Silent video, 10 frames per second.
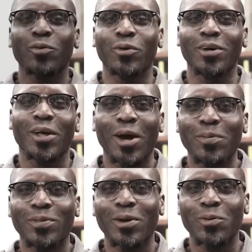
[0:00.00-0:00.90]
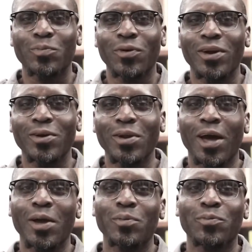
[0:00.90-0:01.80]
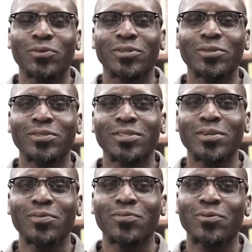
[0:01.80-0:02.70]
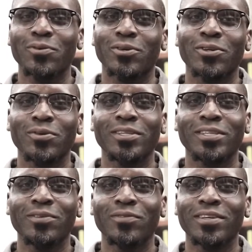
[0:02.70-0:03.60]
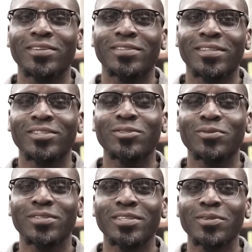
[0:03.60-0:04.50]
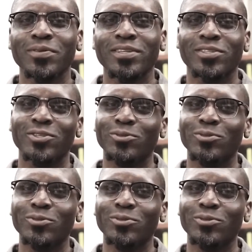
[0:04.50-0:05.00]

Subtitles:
everyone, I'm Darrell Brown. I'm a producer for CUNY TV's digital series,